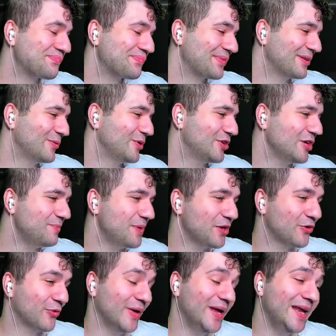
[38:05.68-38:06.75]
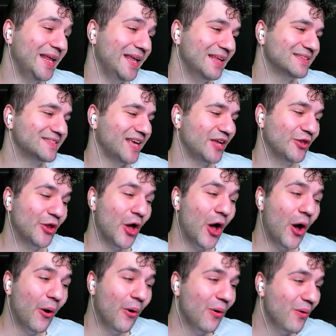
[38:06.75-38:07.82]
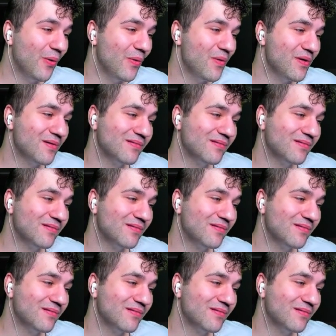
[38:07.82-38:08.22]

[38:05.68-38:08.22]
we could be greedy and say no.